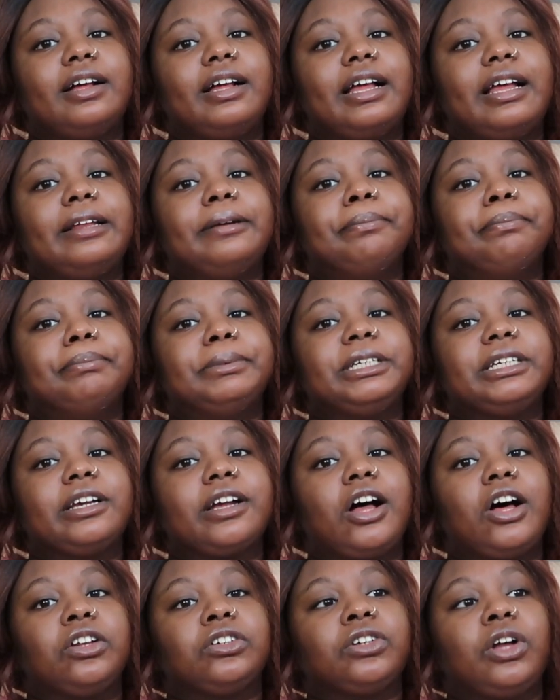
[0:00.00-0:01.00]
and being
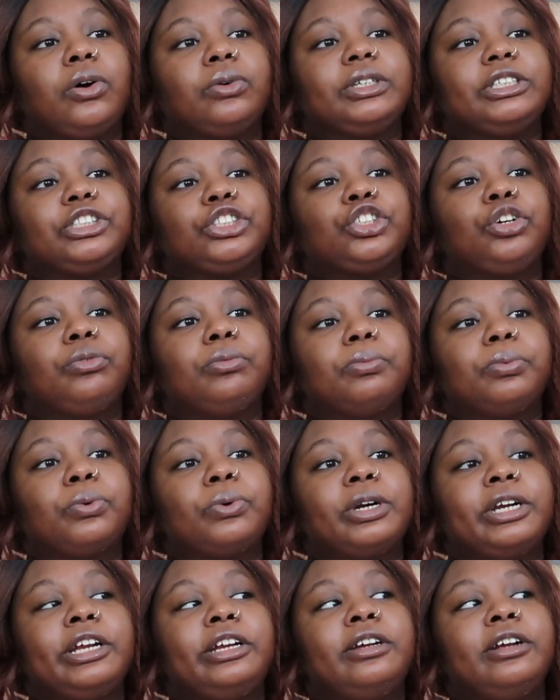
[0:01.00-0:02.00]
alone is so
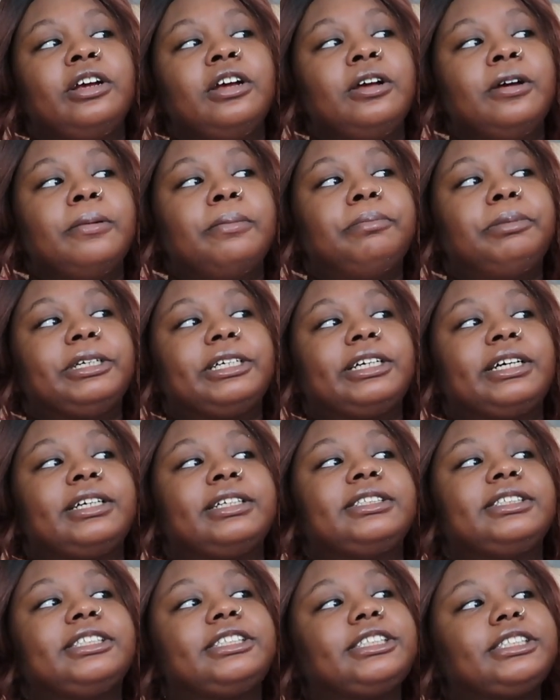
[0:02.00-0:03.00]
important,
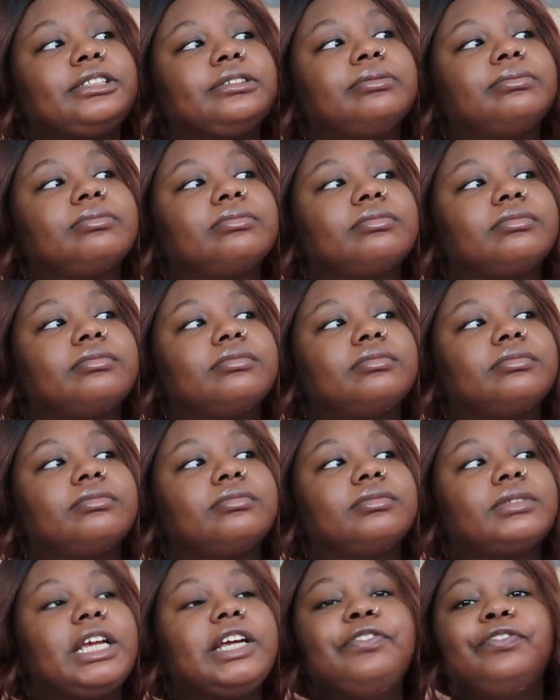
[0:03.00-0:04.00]
because
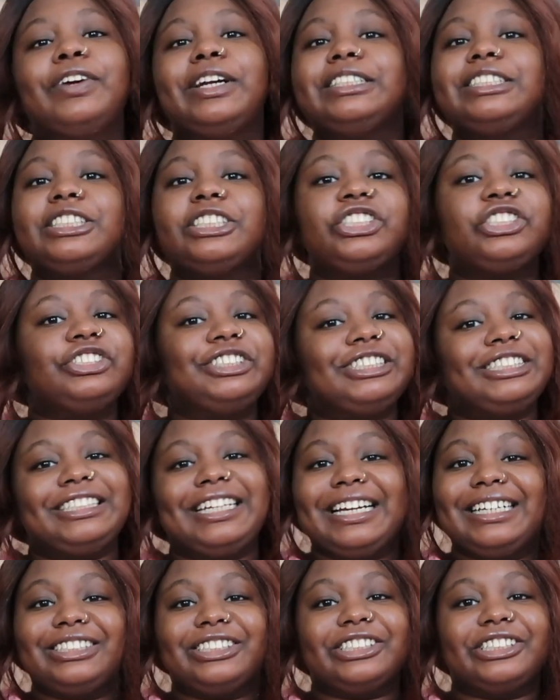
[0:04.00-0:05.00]
it raises your
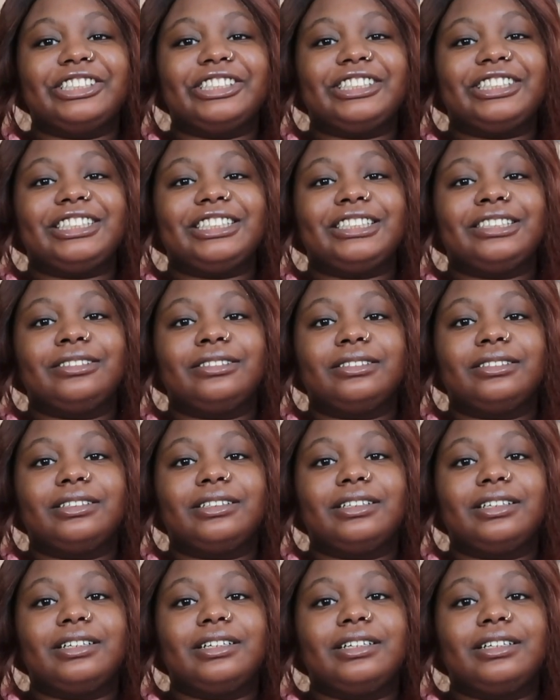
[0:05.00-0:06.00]
standards,
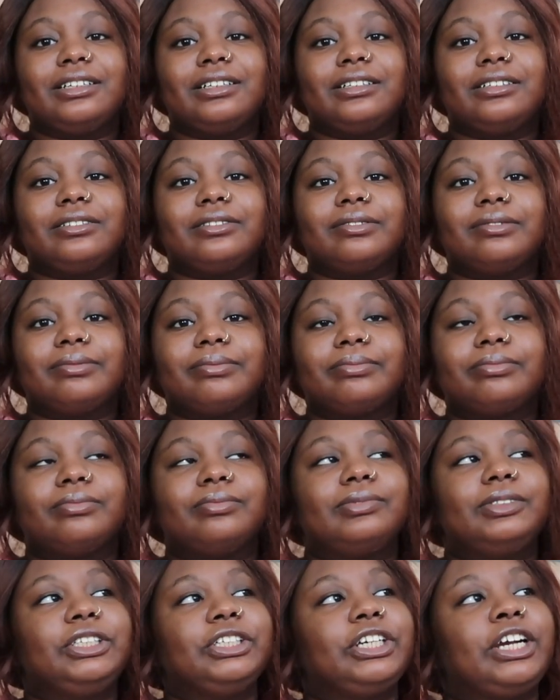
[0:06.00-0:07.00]

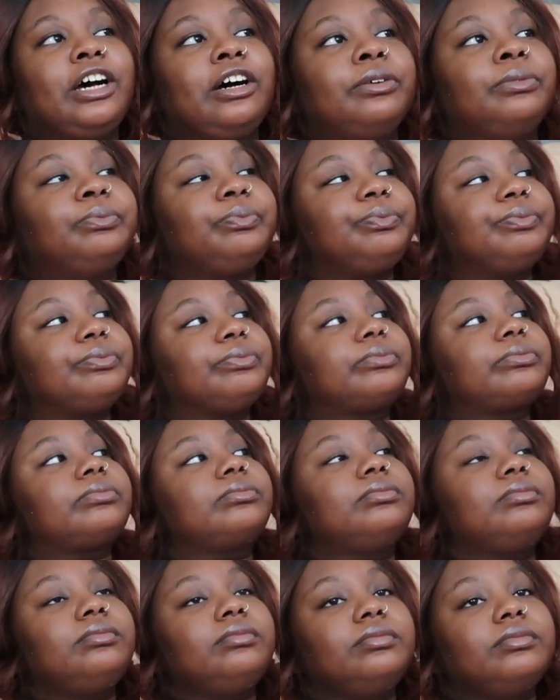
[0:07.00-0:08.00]
you know.
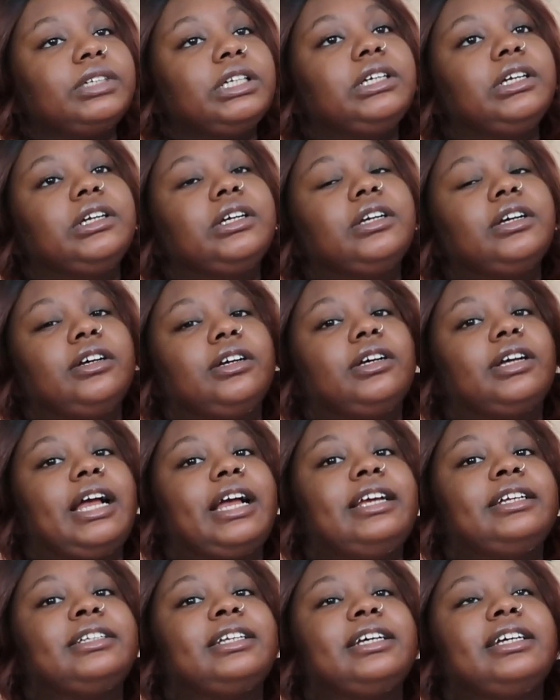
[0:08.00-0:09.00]

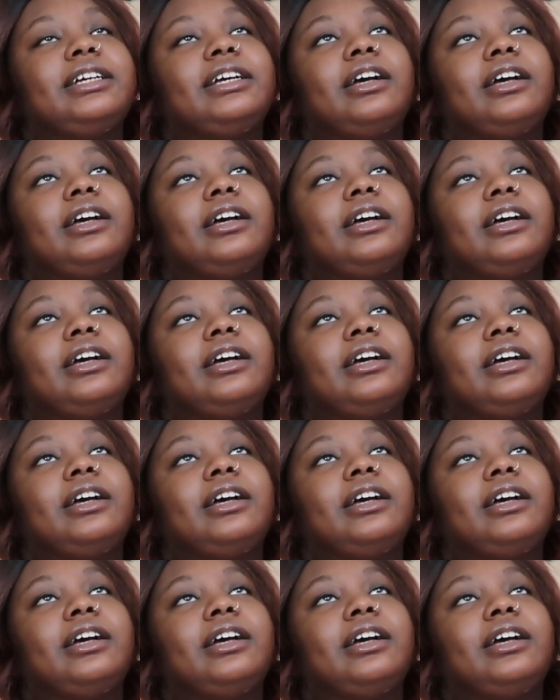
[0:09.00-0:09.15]
And